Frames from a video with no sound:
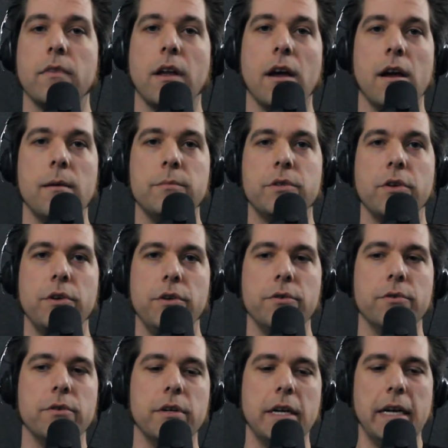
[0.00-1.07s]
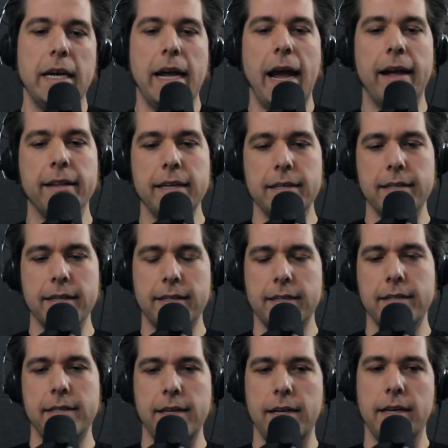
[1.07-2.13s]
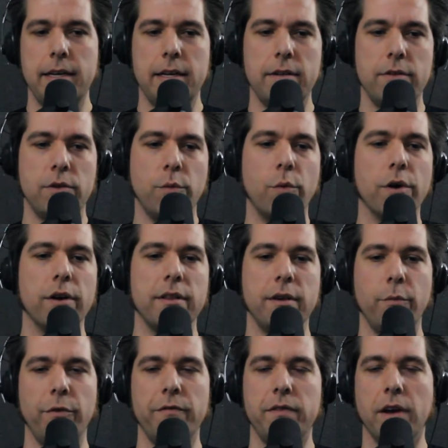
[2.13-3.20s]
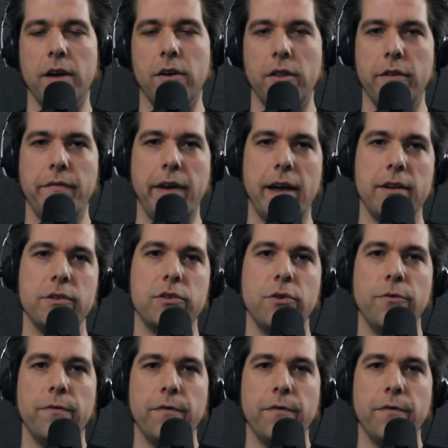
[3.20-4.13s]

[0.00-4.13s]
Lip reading: So you'll at least get to see the work that we've done on the van so